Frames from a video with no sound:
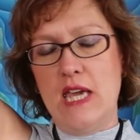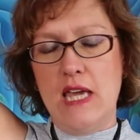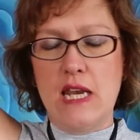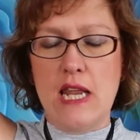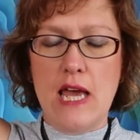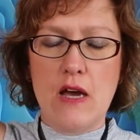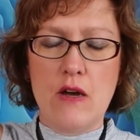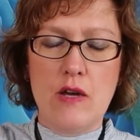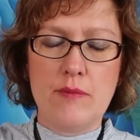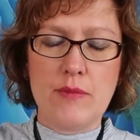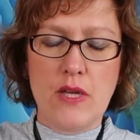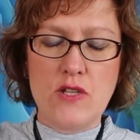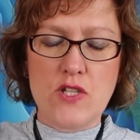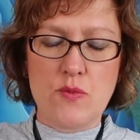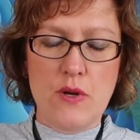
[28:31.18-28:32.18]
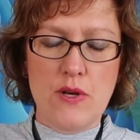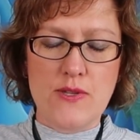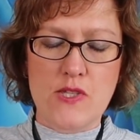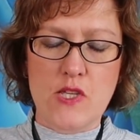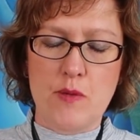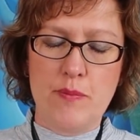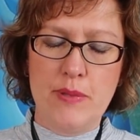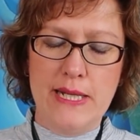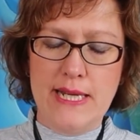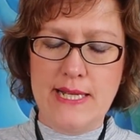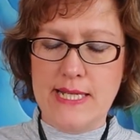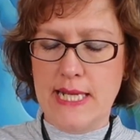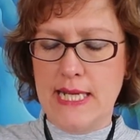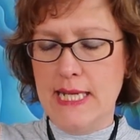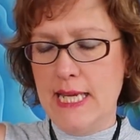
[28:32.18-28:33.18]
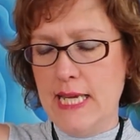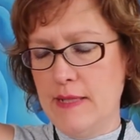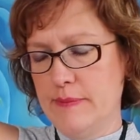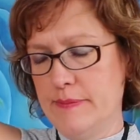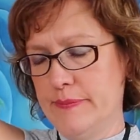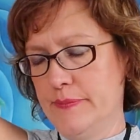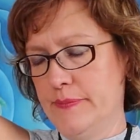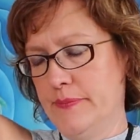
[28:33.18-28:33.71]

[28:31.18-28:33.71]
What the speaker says: here now. I'm going to ask politically.